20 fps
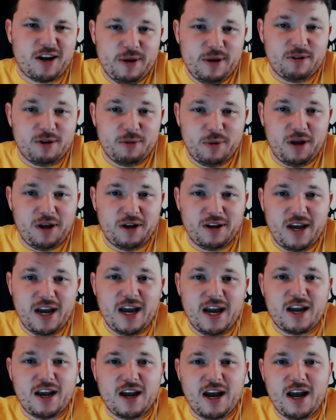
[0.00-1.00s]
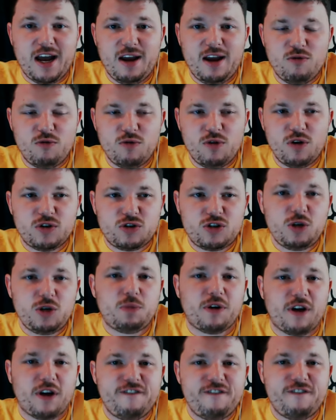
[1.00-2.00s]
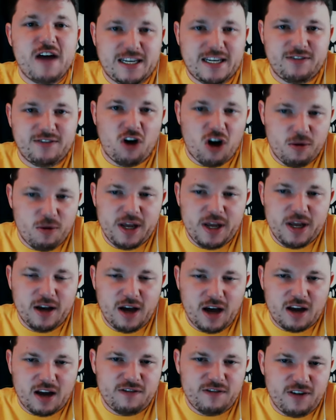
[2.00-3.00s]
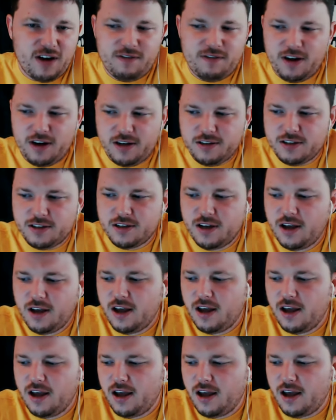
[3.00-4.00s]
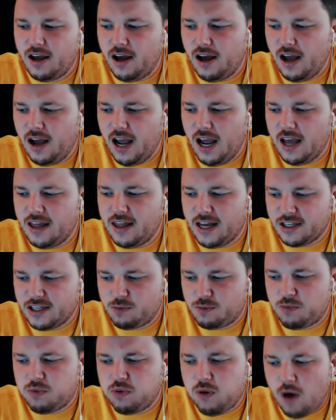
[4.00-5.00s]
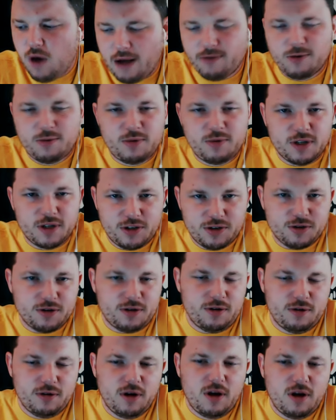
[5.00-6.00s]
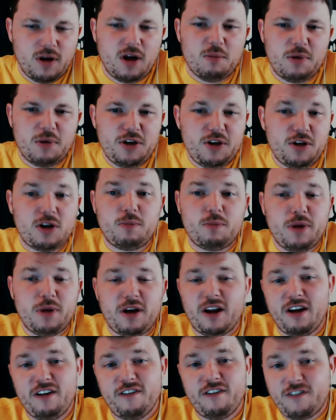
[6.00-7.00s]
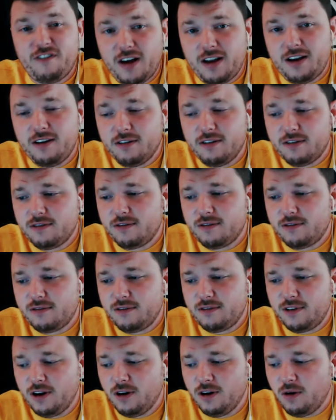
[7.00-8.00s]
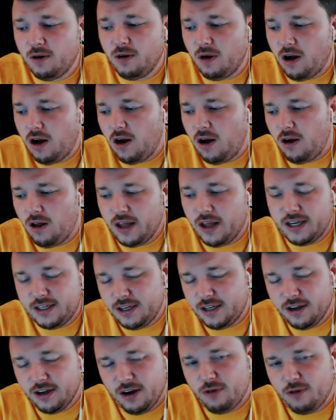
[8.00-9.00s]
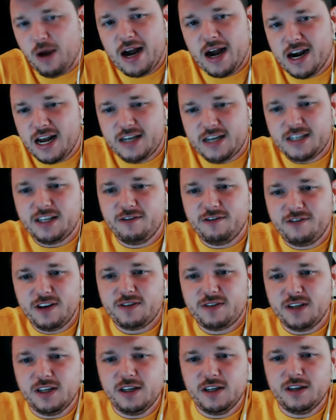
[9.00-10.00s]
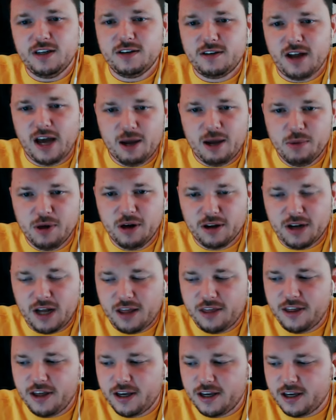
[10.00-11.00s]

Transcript: to be able to build a super effective army out of 5 Knights, and that's probably true. But you could build a fun, right at 1850 Knight build, I think,